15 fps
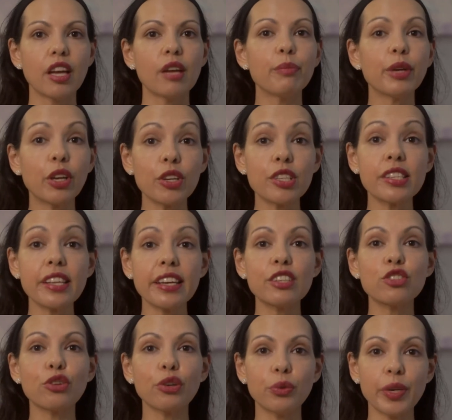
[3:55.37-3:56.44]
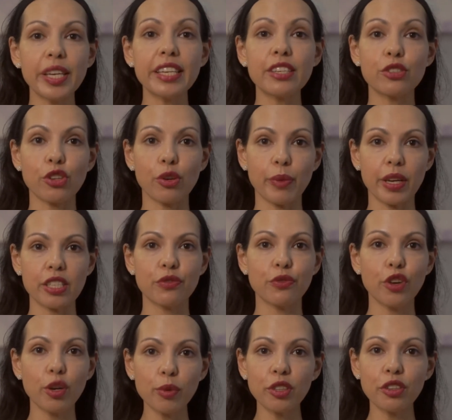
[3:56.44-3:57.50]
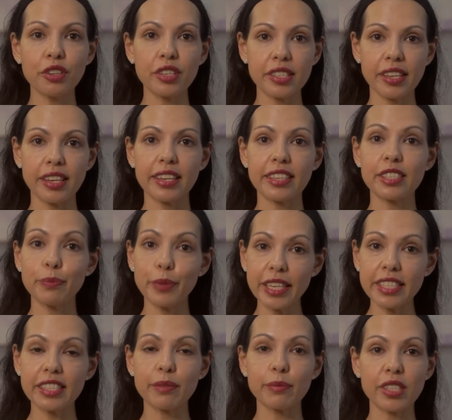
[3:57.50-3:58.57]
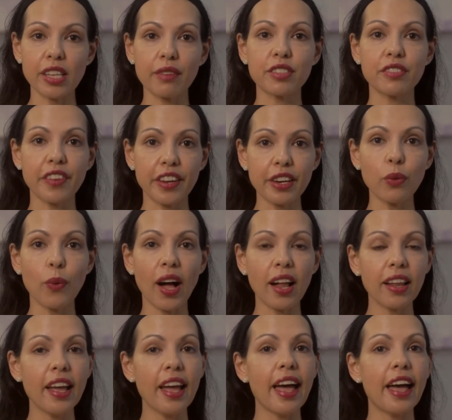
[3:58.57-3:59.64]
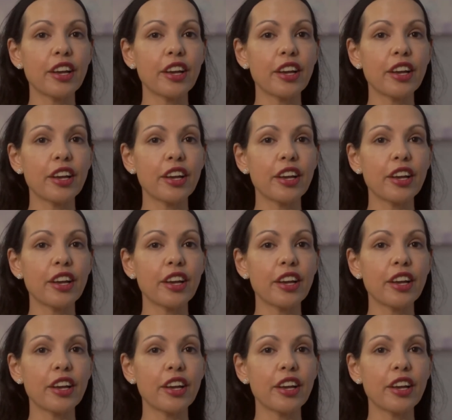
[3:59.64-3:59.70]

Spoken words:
Because they enjoy reading so much, verbal learners can express themselves very well and